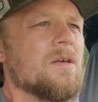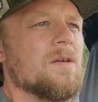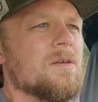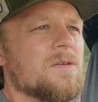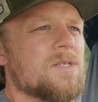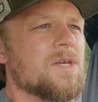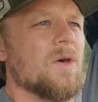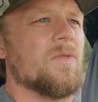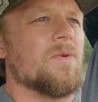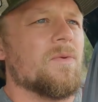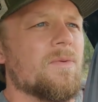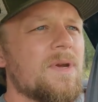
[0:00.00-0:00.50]

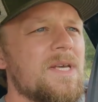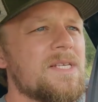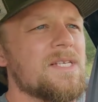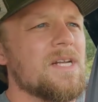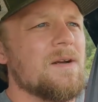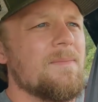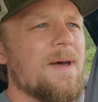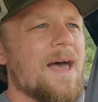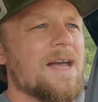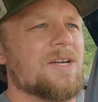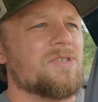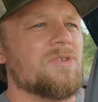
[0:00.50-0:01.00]
So the reason
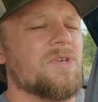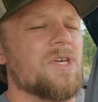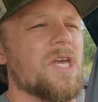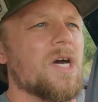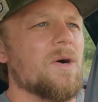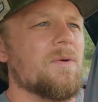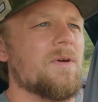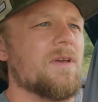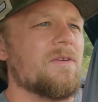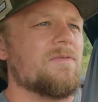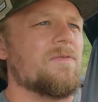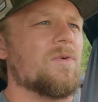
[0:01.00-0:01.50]
I'm actually
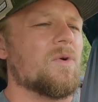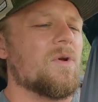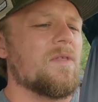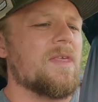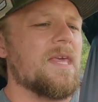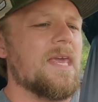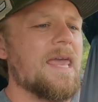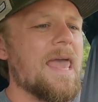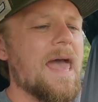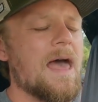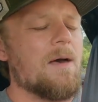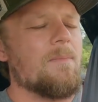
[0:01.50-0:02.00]
going for
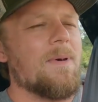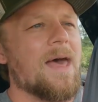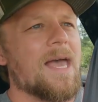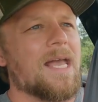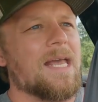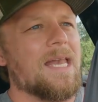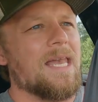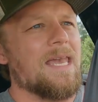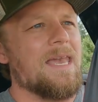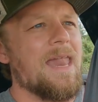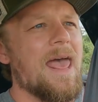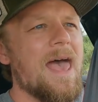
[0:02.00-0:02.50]
the
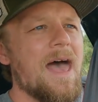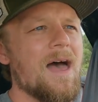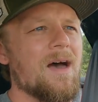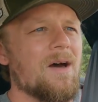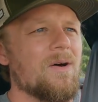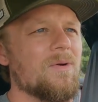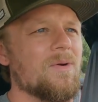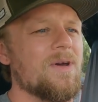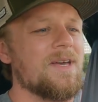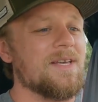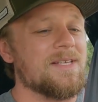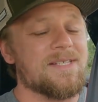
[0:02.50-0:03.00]
catback
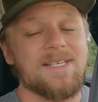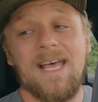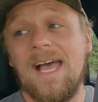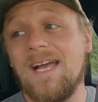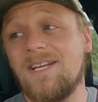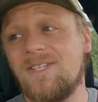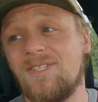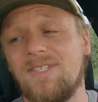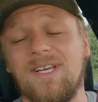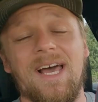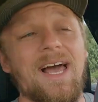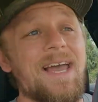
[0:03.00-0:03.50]
now is
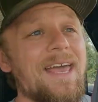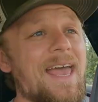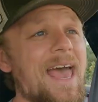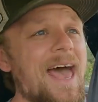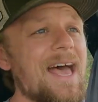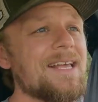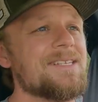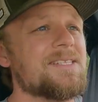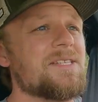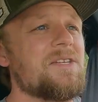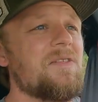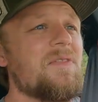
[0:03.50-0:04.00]
actually I
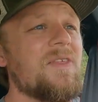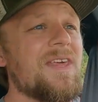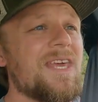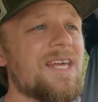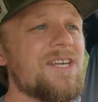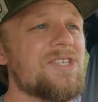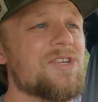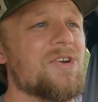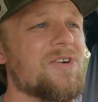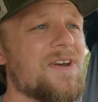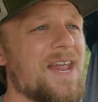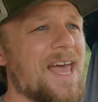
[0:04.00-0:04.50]
asked the
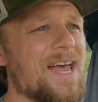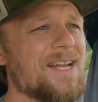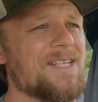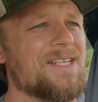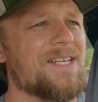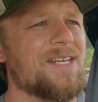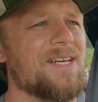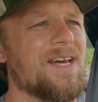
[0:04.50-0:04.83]
internet.